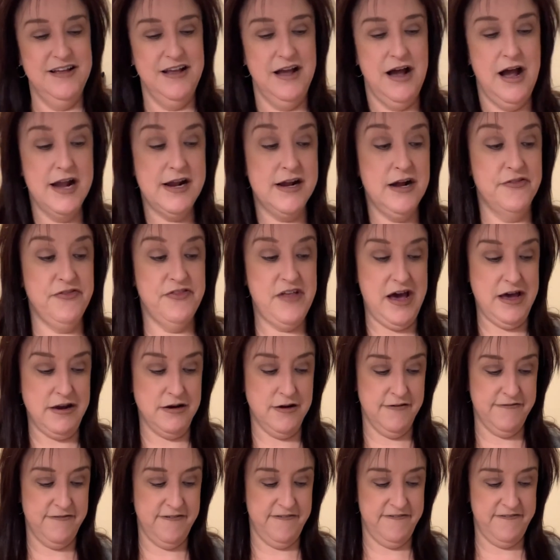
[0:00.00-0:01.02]
I got that
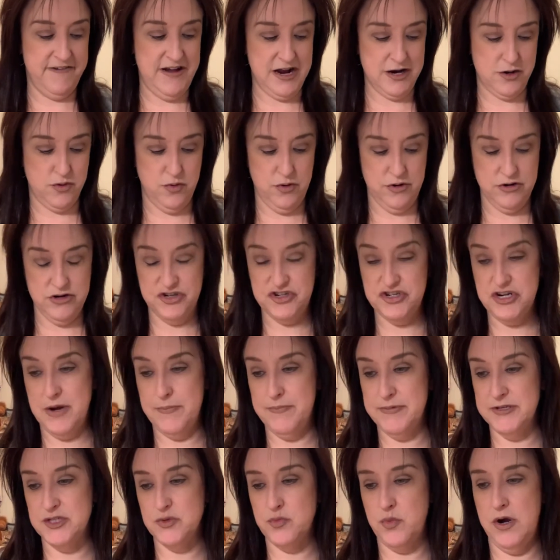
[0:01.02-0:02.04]
off of Fat Quarter
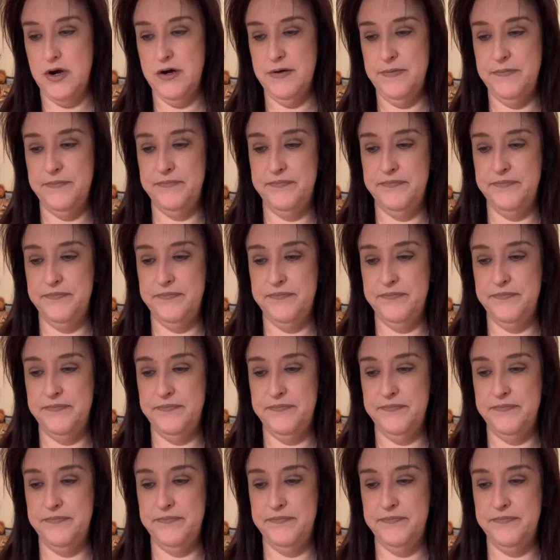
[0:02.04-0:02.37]
Shop as well.